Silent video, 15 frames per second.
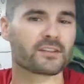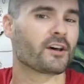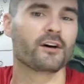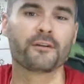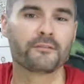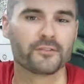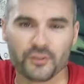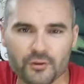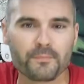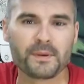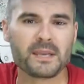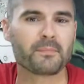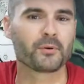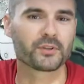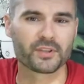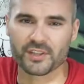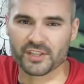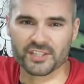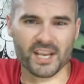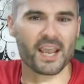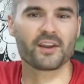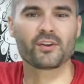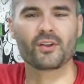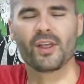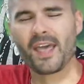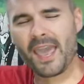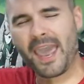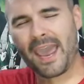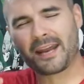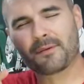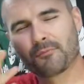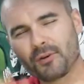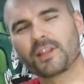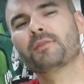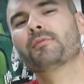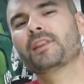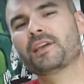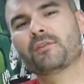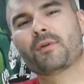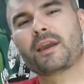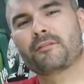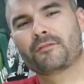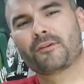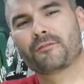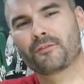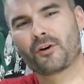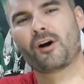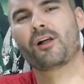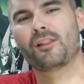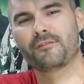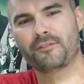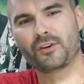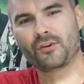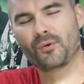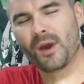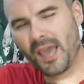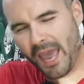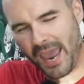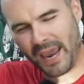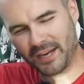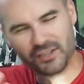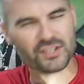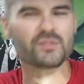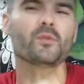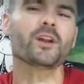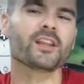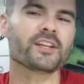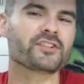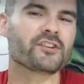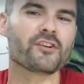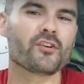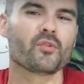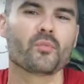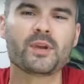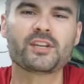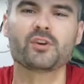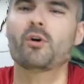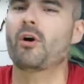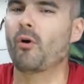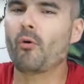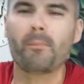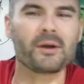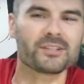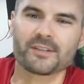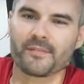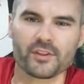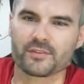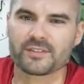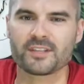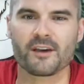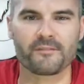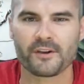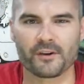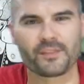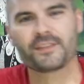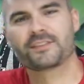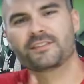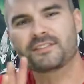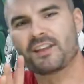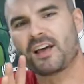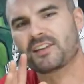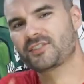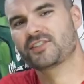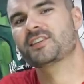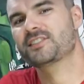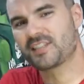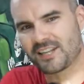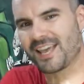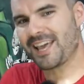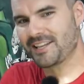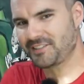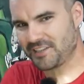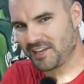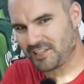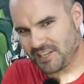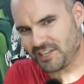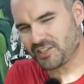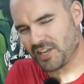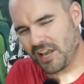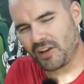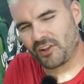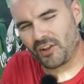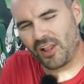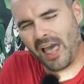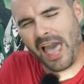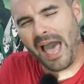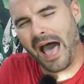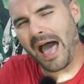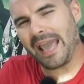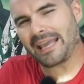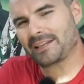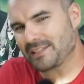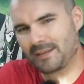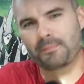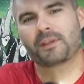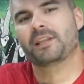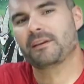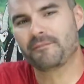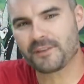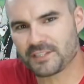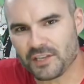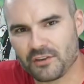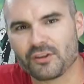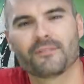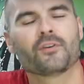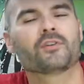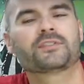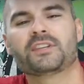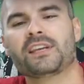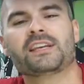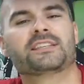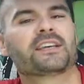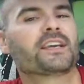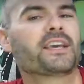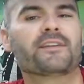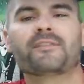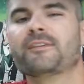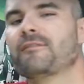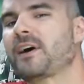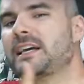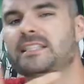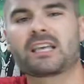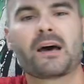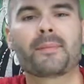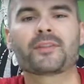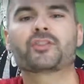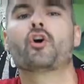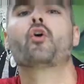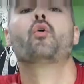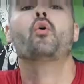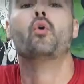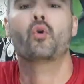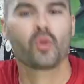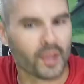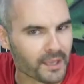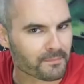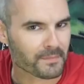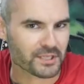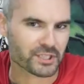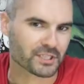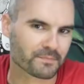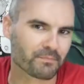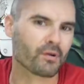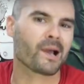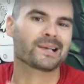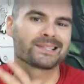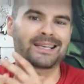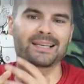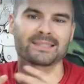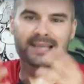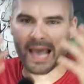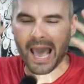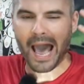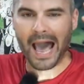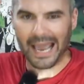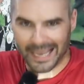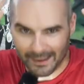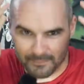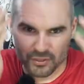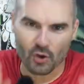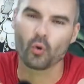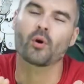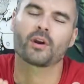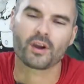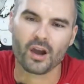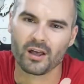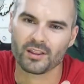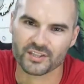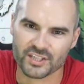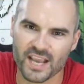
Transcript: of new people to the channel. And I'm really, really grateful for all of you. And I just wanna let you know that we do a whole bunch of other stuff here. This is not just an SAT channel. I typically visit universities and give advice about the whole admissions process. I am your college